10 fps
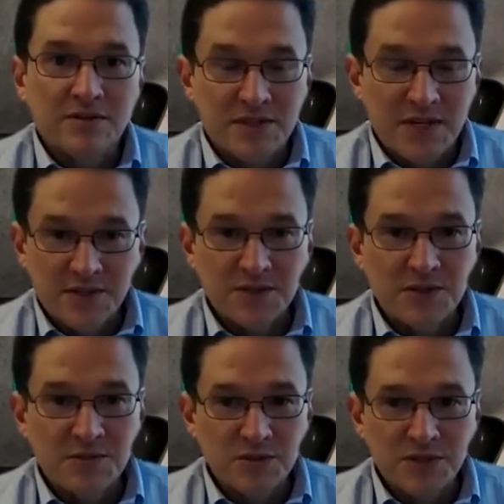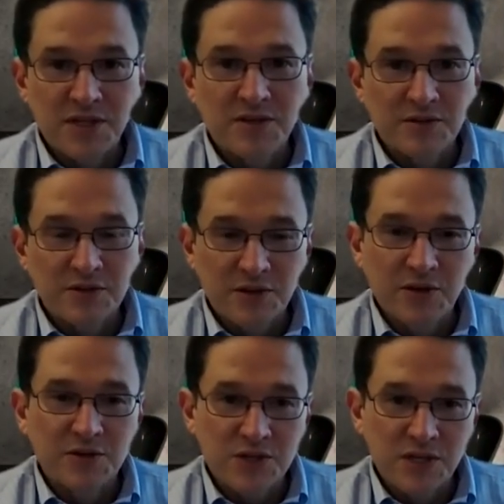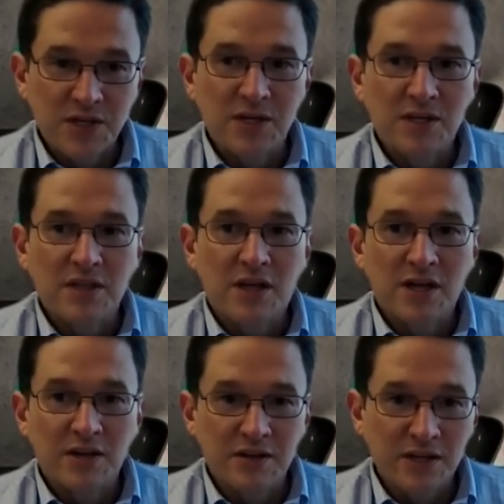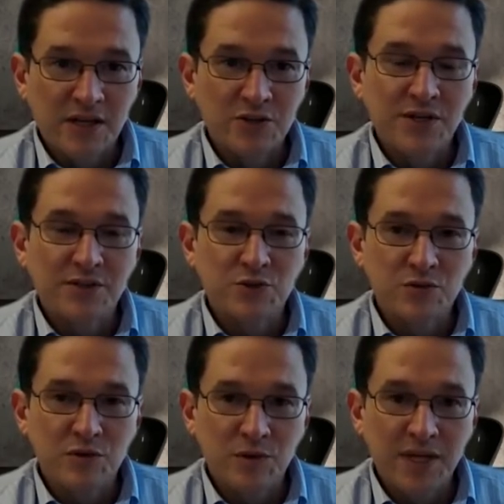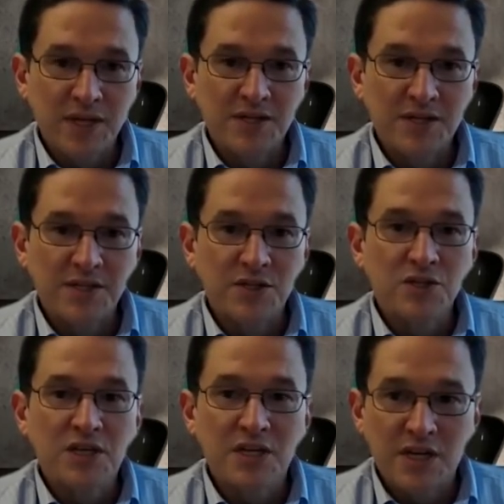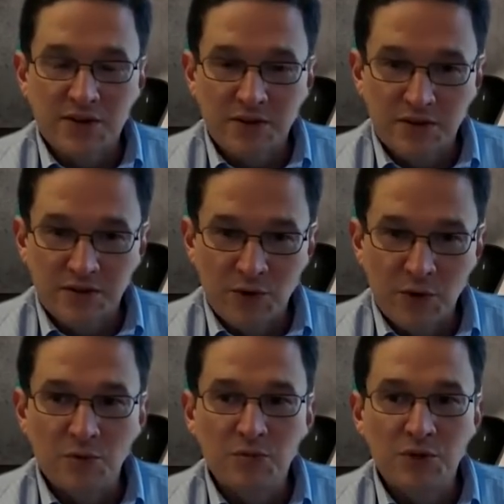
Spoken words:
Texas in particular, you're going to see a lot of the contractors really paying attention, getting out there and voting,